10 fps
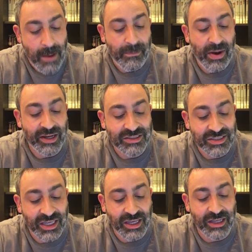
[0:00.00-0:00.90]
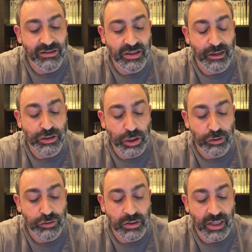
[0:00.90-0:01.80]
By seeing it to their
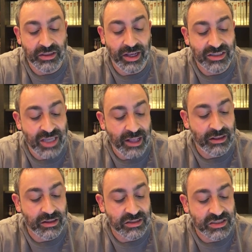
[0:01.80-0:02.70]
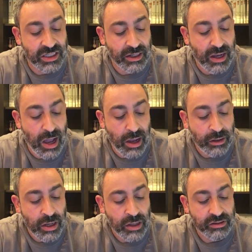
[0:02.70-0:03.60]
children that they attend the
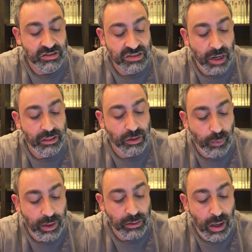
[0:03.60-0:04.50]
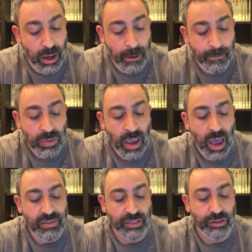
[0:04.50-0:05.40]
synagogue to study the written law,
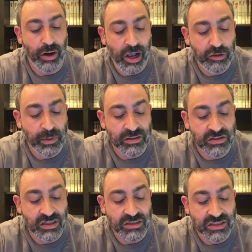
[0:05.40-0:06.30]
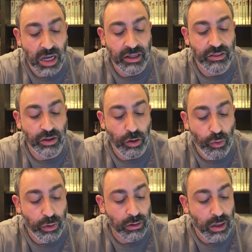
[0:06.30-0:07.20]
and that their husbands study the
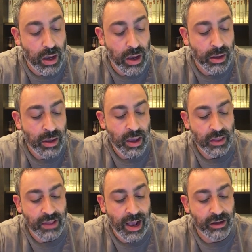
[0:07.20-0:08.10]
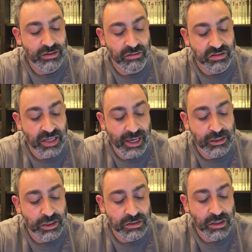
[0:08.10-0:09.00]
oral law in the house of the
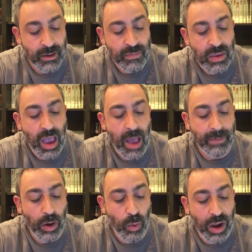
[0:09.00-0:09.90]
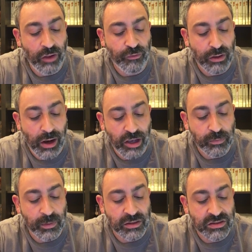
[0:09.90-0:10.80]
sages, and by waiting for their
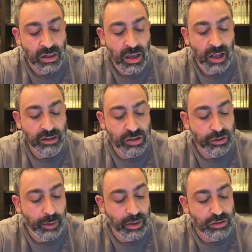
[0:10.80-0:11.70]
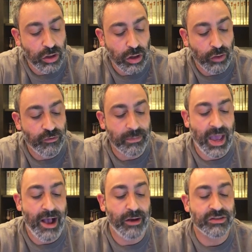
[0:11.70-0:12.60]
husbands until they return from
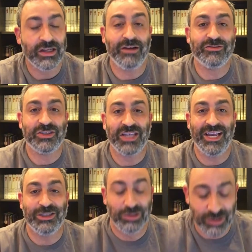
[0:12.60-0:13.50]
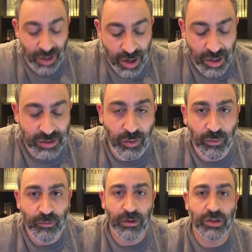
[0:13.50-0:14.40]
the house of sages. So
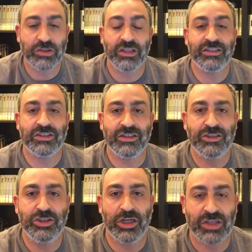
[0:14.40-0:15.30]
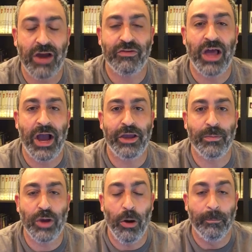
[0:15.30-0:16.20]
first, let's just cover the
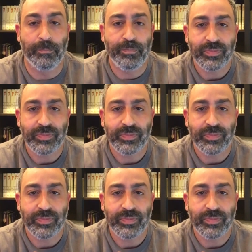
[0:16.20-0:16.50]
Hayom.